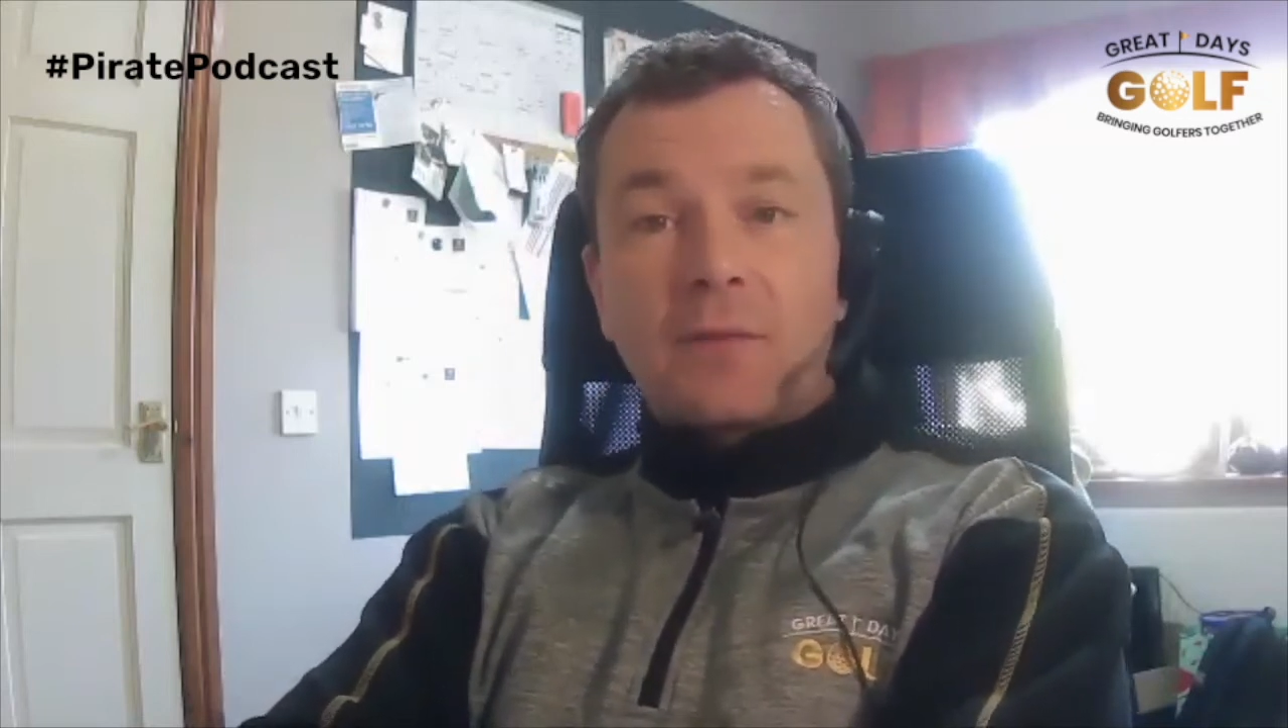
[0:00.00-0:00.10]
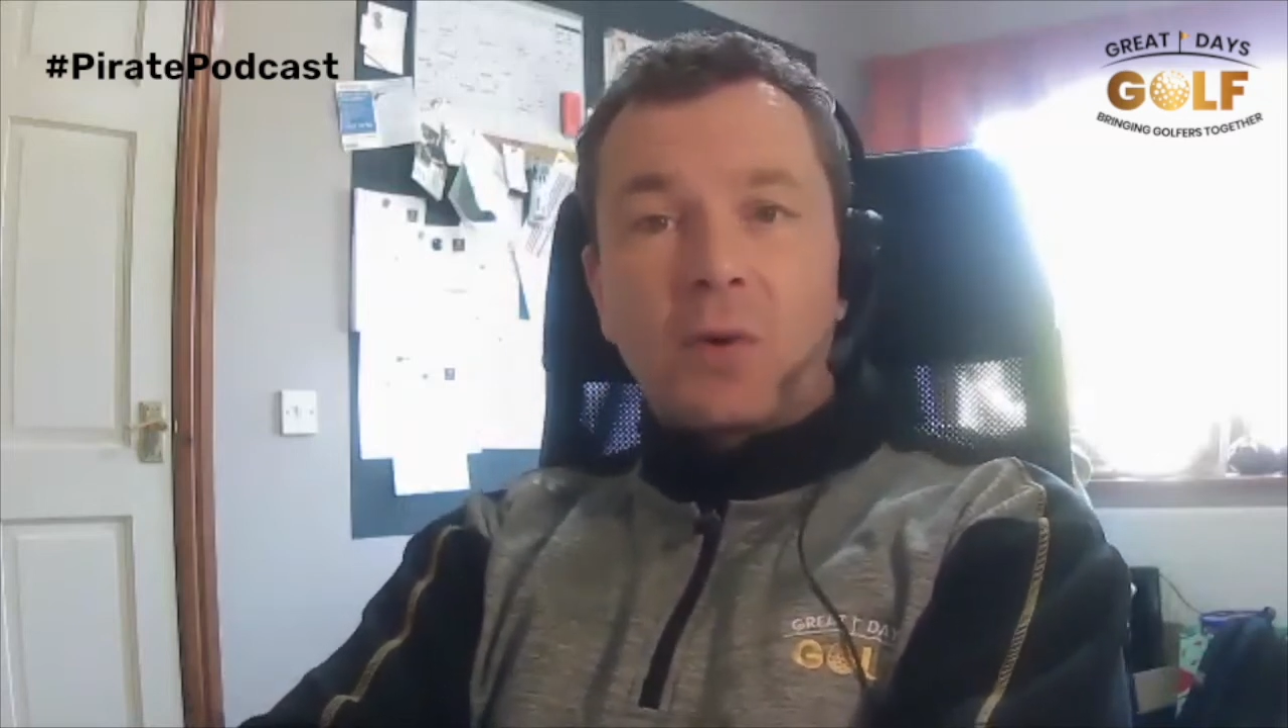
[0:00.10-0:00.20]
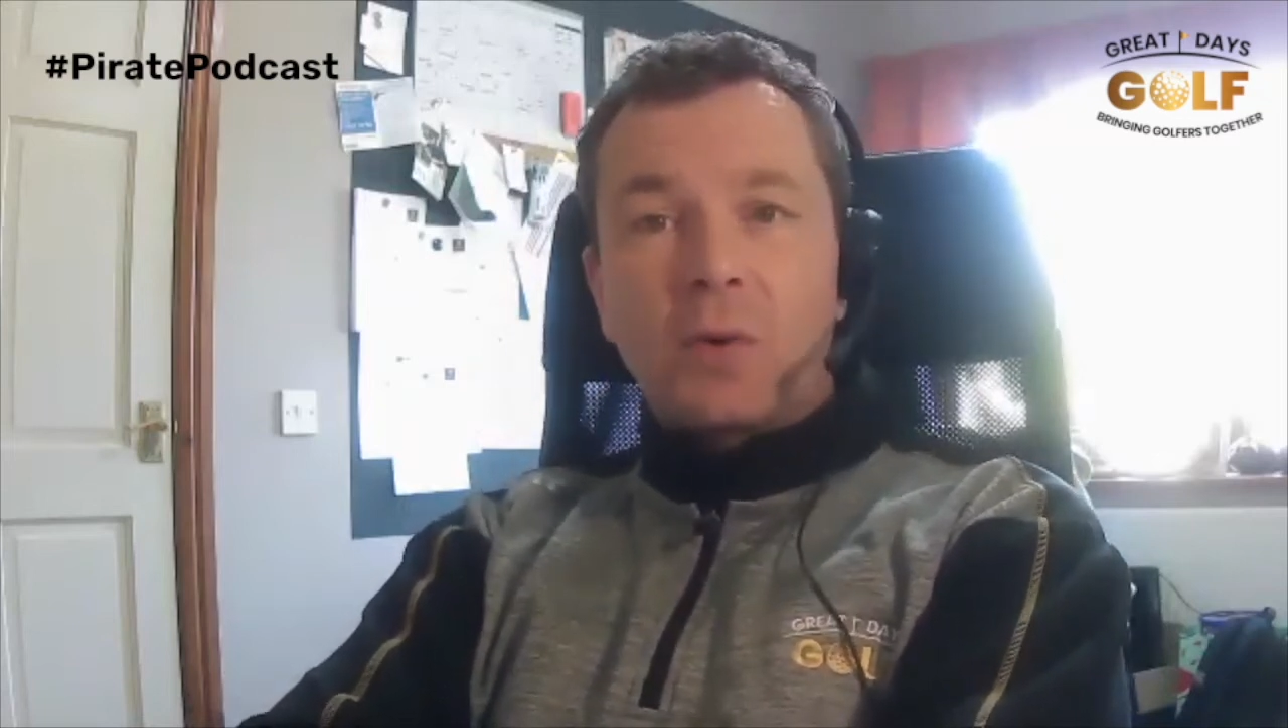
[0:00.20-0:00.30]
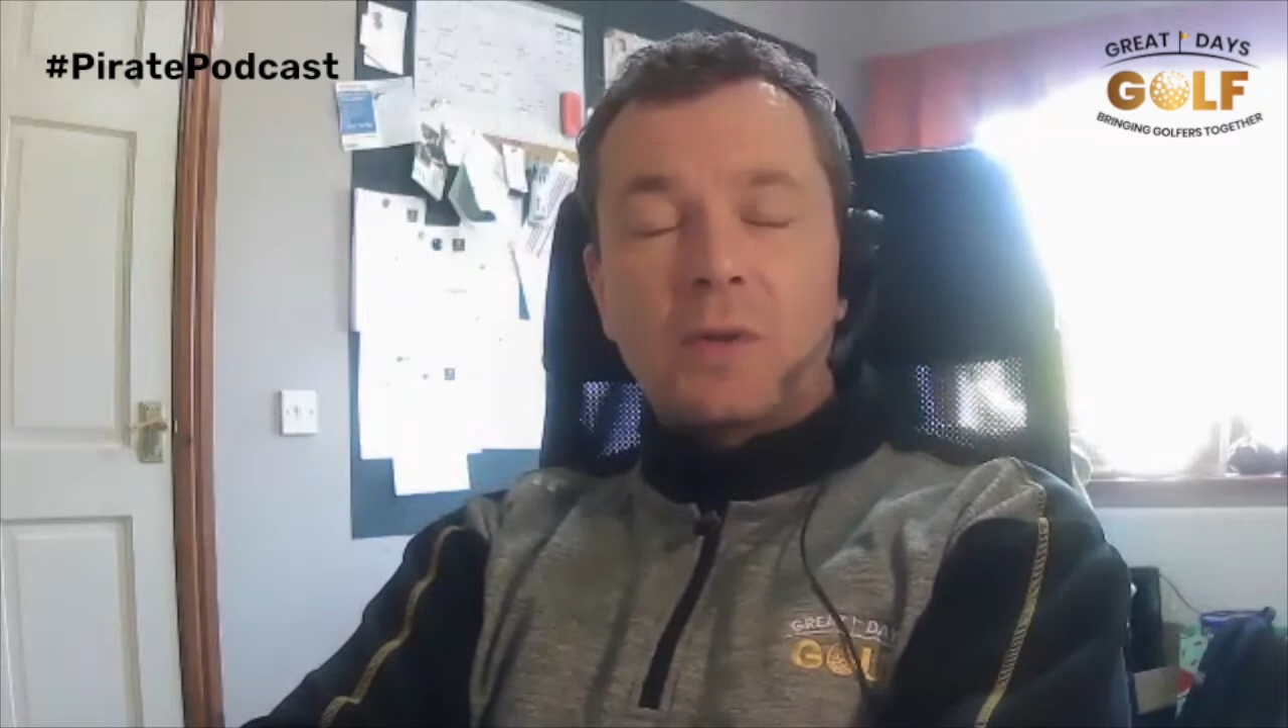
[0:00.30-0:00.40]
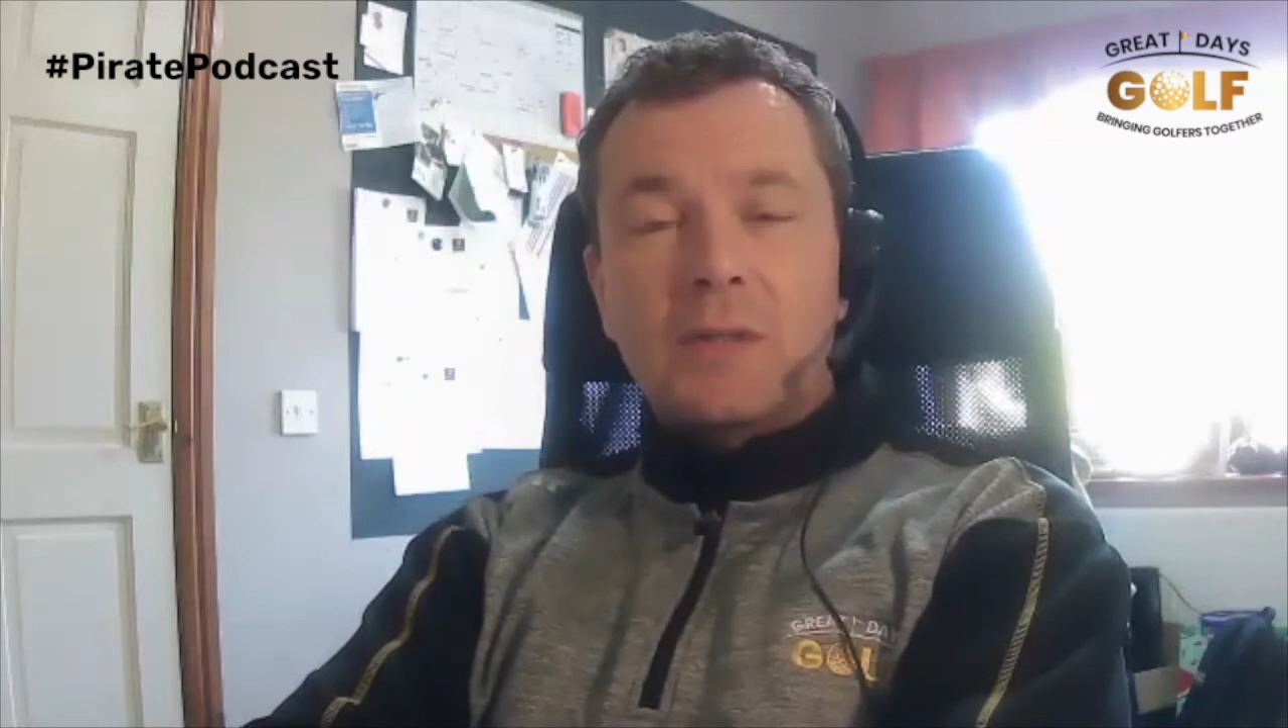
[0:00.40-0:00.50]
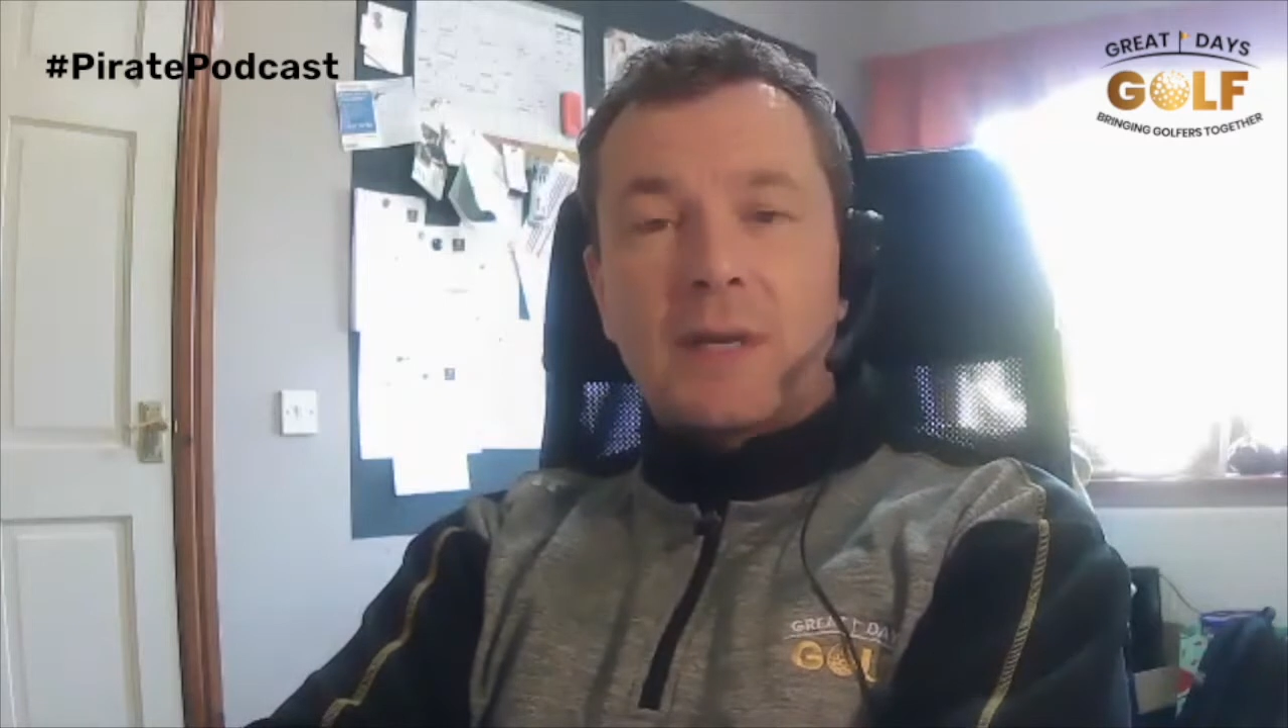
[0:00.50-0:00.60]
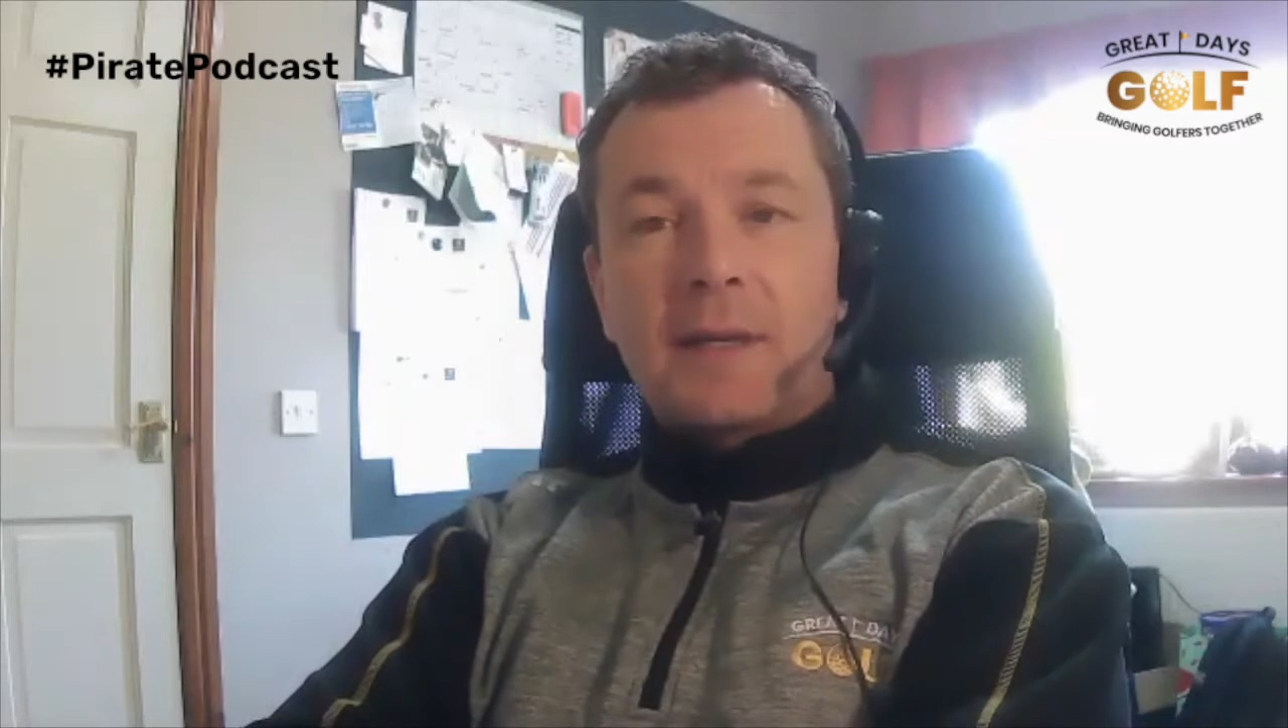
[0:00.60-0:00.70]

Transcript: holes